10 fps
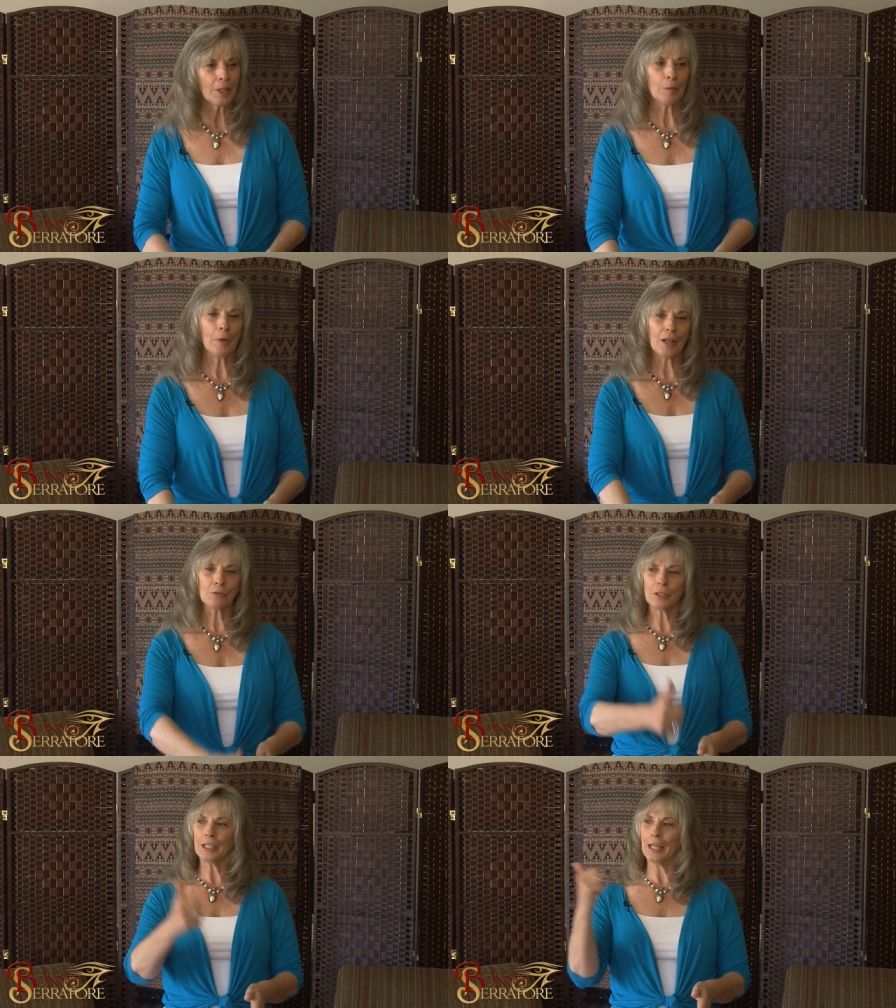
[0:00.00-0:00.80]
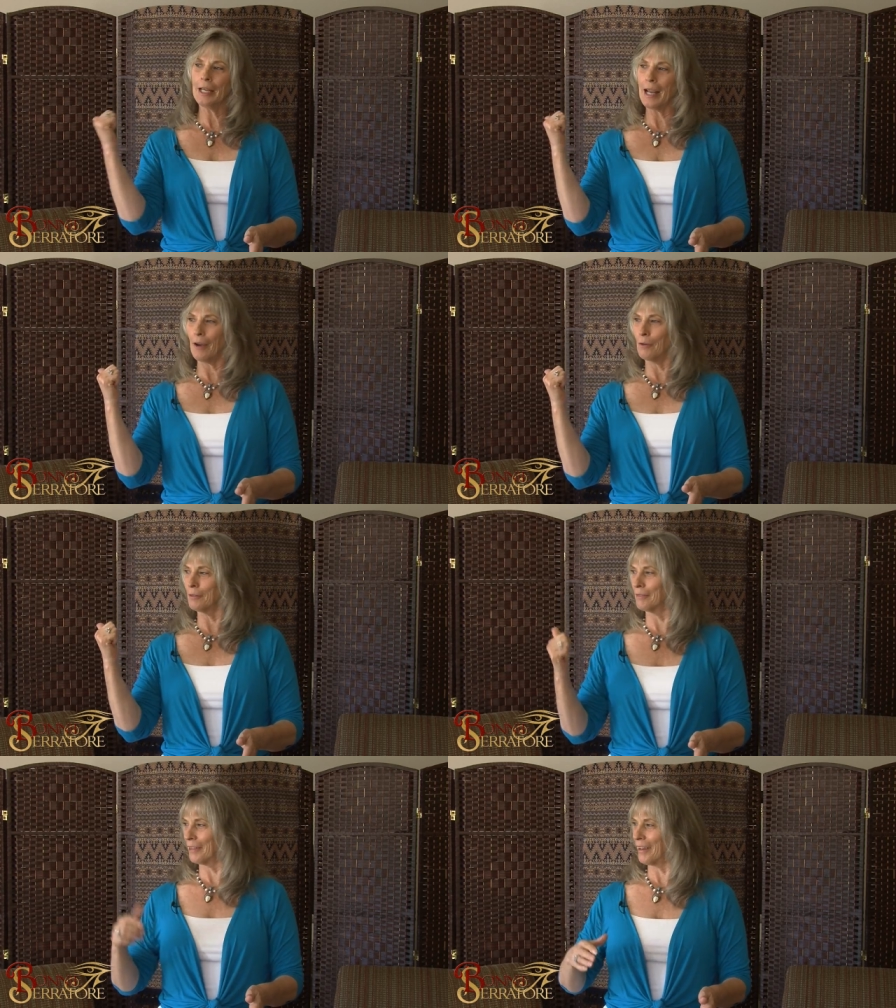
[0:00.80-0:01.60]
you might as well get out,
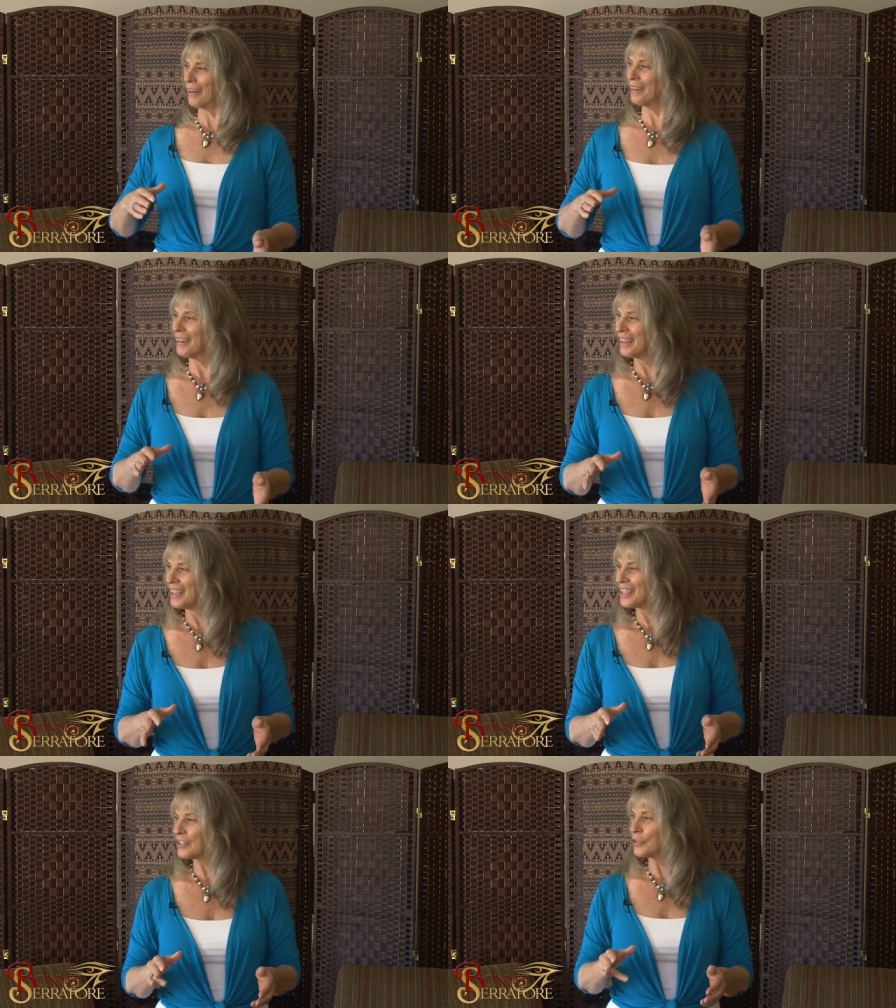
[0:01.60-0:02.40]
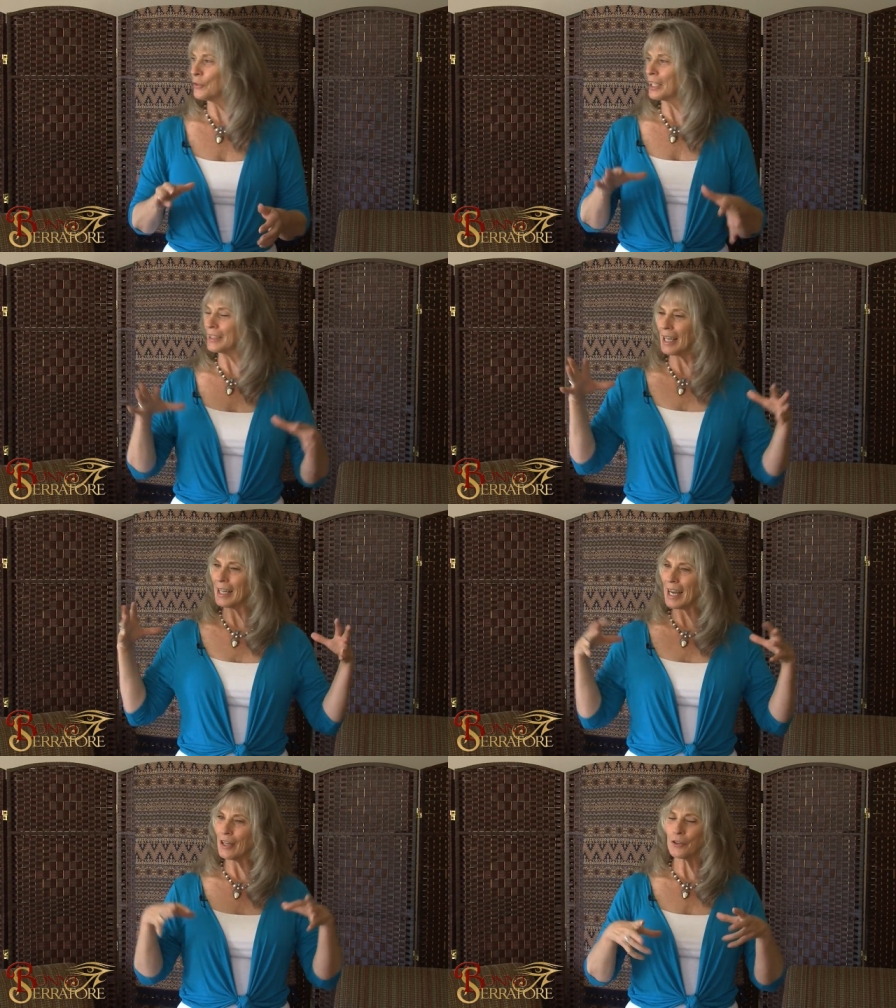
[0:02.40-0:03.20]
okay? So you get that
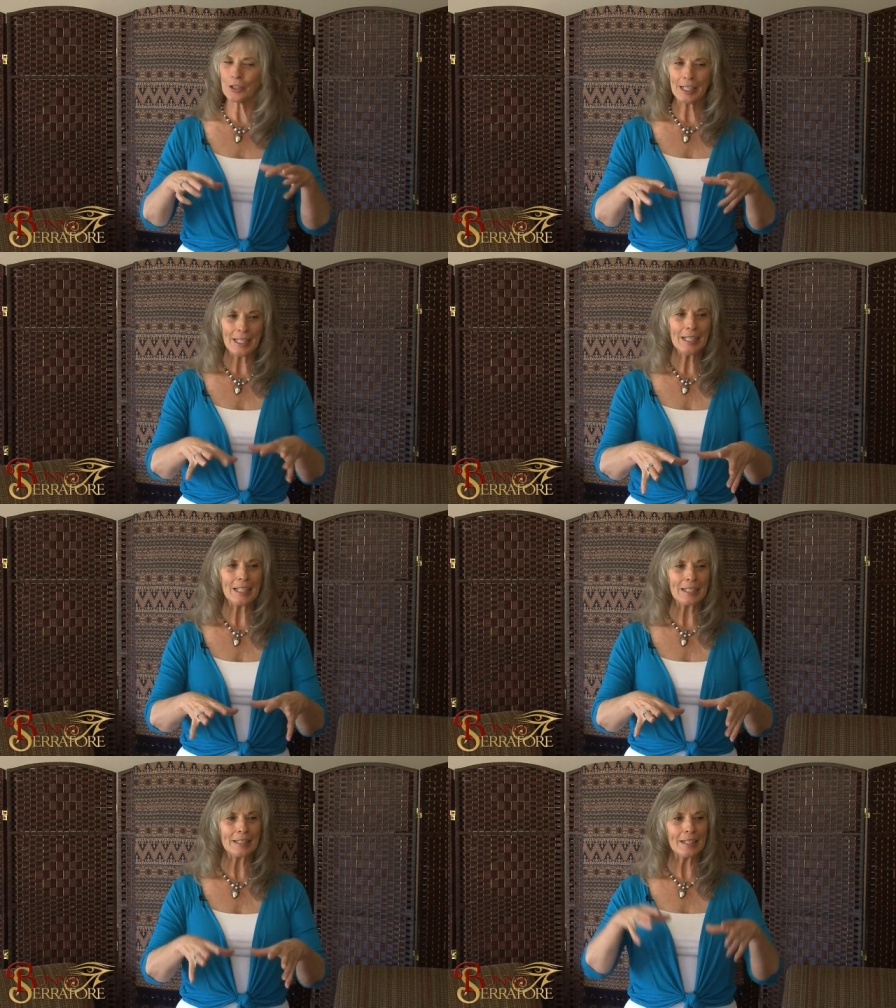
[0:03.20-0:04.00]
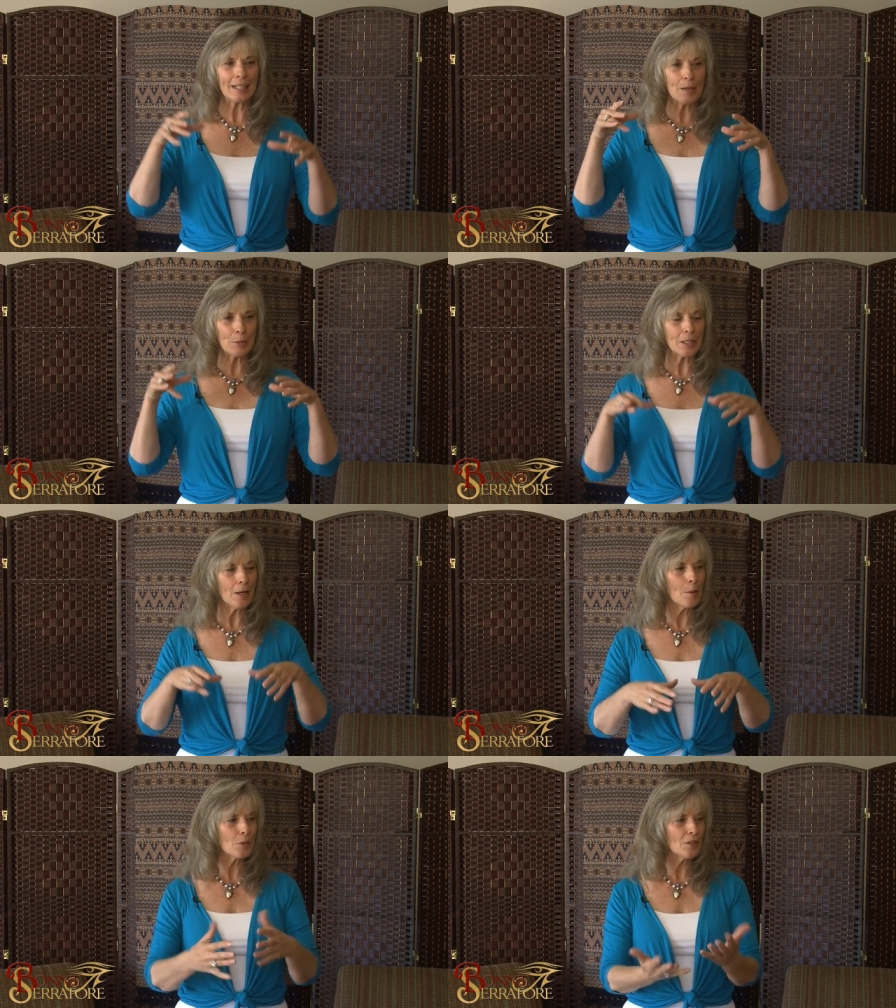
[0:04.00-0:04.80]
anchored in, and then that
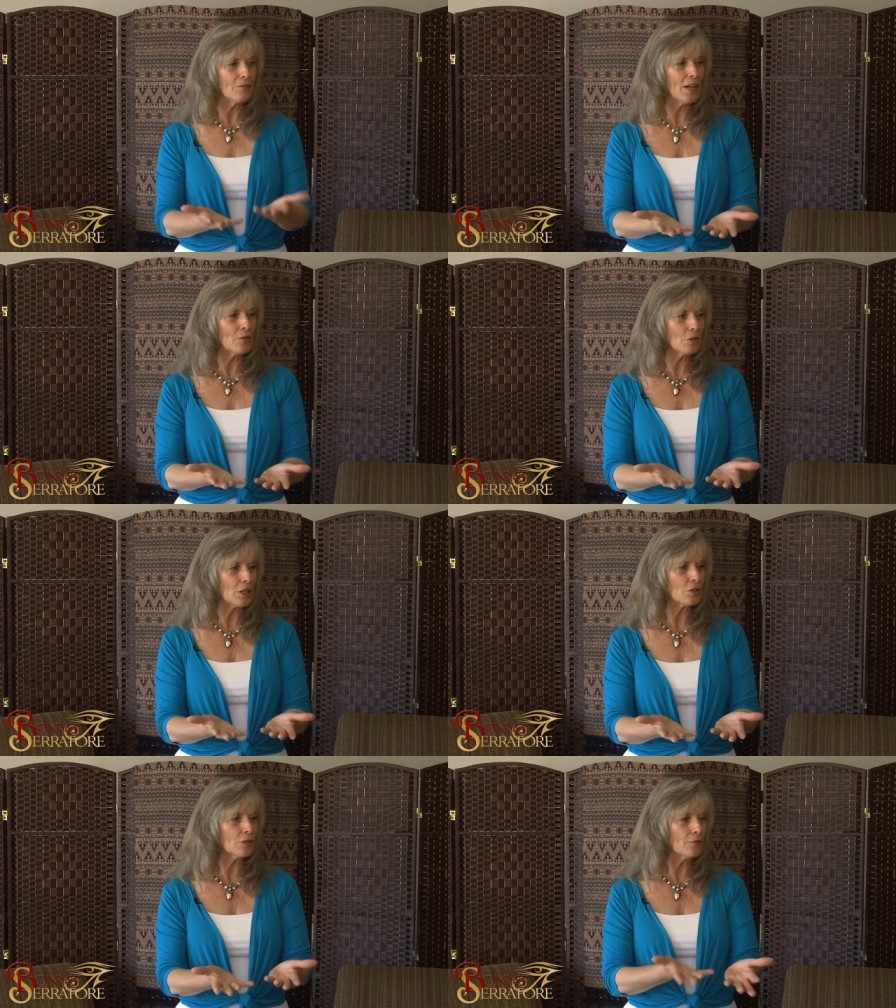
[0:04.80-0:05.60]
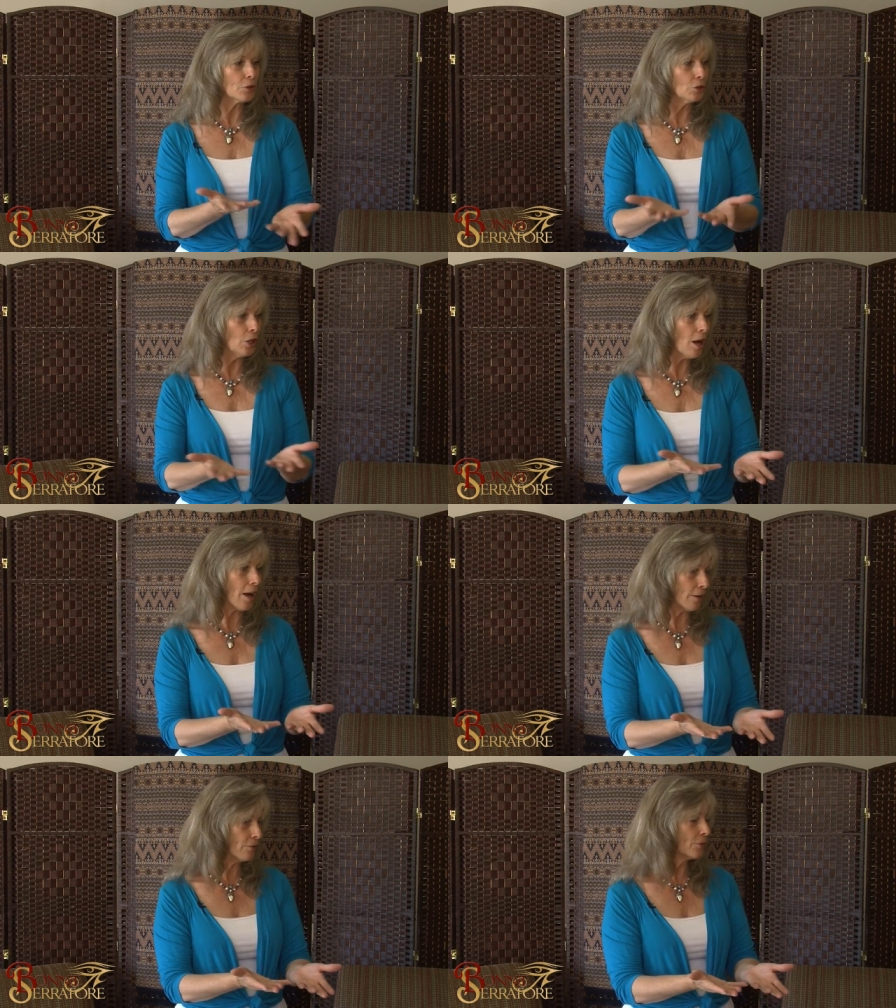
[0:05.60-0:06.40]
becomes the foundation of your
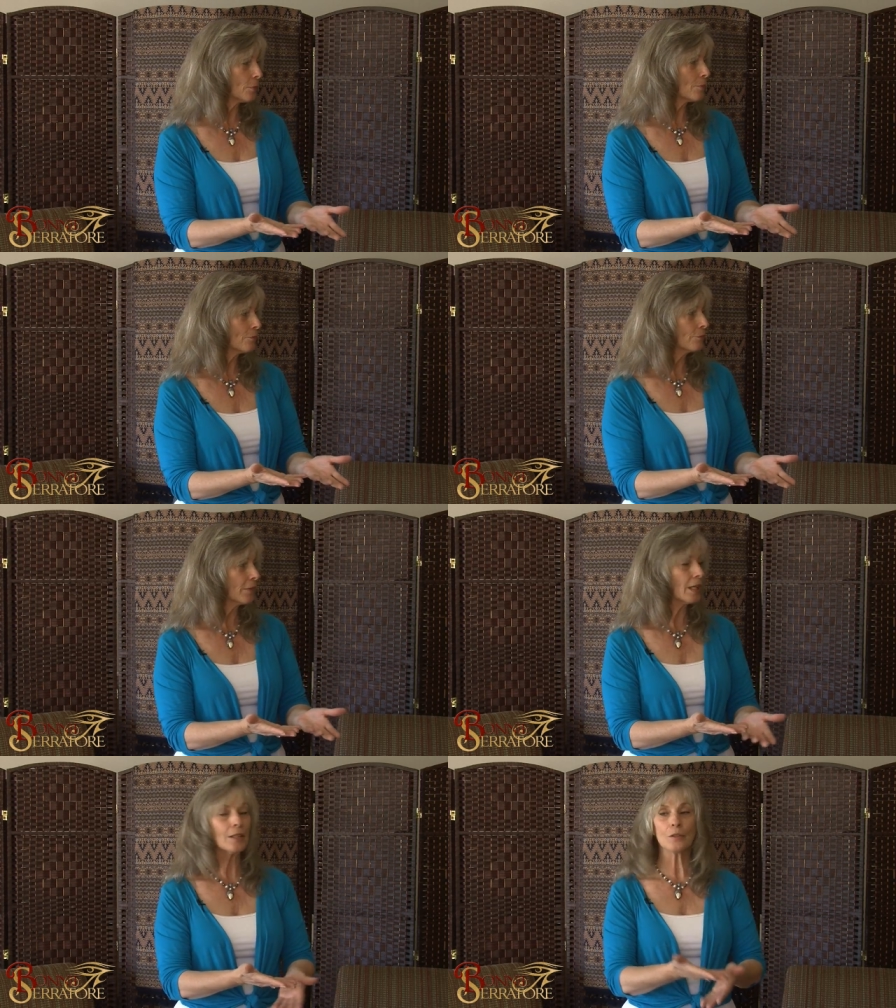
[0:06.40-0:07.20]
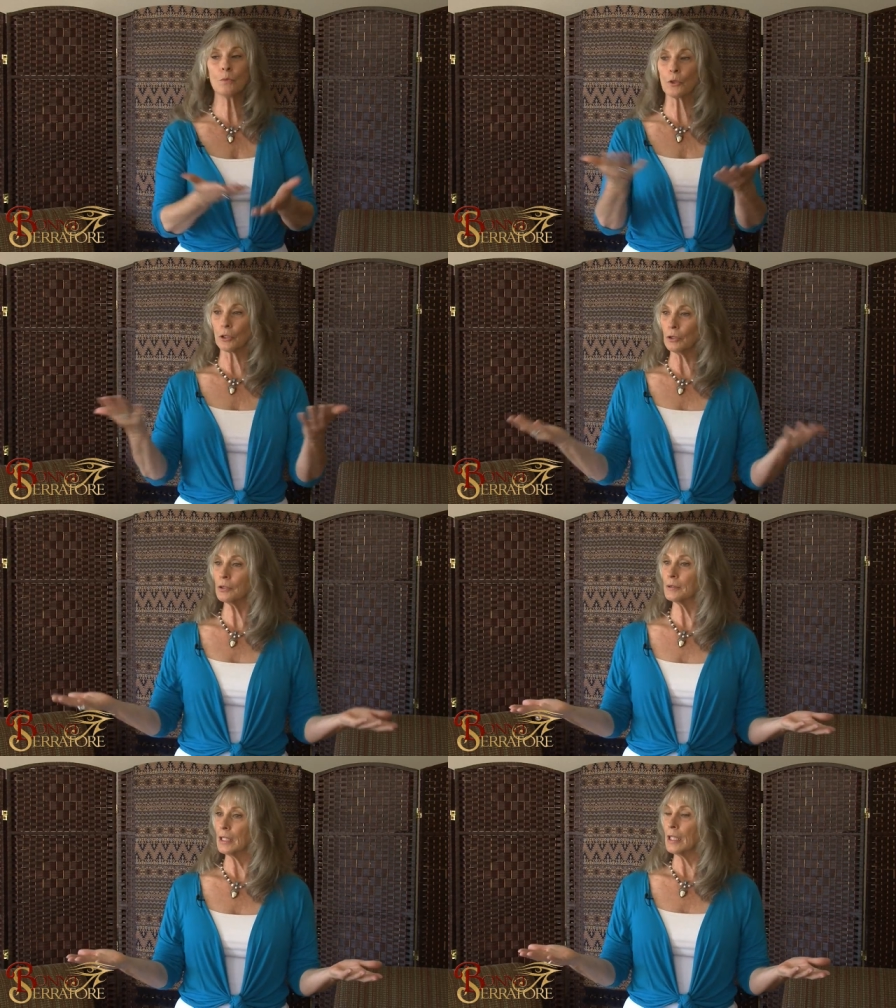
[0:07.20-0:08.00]
life in the world.